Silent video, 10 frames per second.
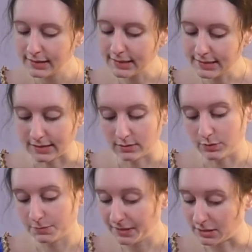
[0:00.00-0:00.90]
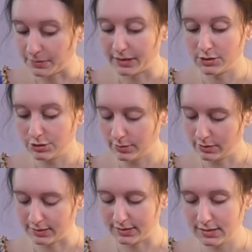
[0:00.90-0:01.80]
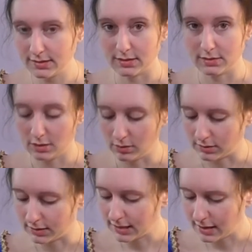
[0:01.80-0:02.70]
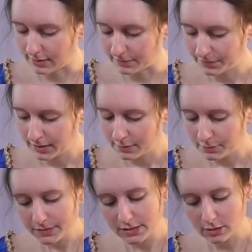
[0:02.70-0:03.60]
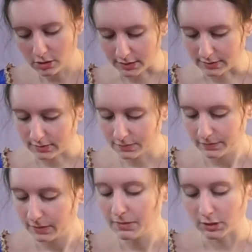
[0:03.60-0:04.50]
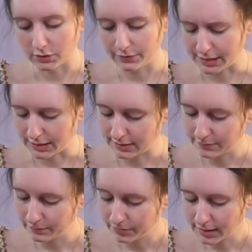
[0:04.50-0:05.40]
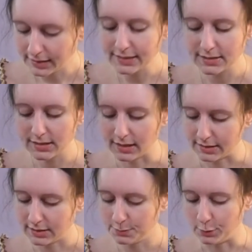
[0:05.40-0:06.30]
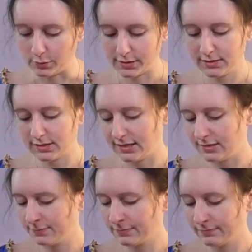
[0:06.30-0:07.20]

Lydia was bid by her 2 eldest sisters to hold her tongue, but Mr. Collins, much offended, laid aside his book and said,